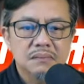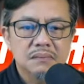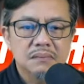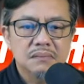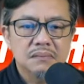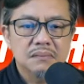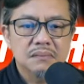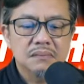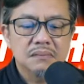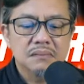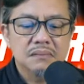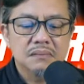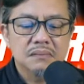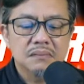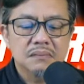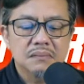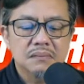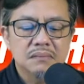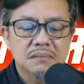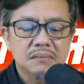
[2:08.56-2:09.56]

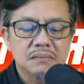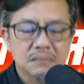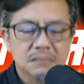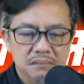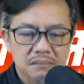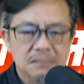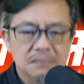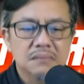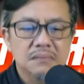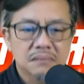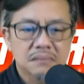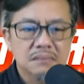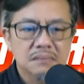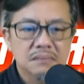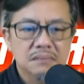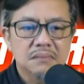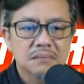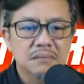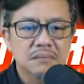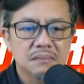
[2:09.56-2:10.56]

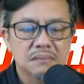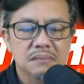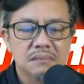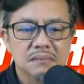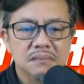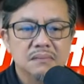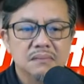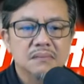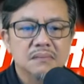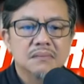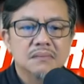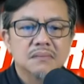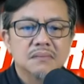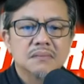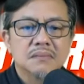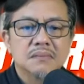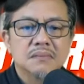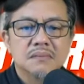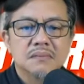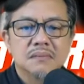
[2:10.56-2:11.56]

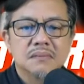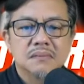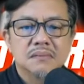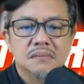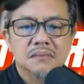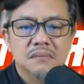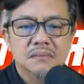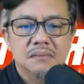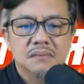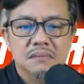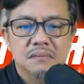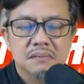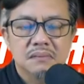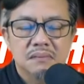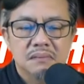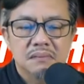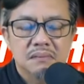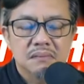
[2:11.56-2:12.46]
The person shown says nothing.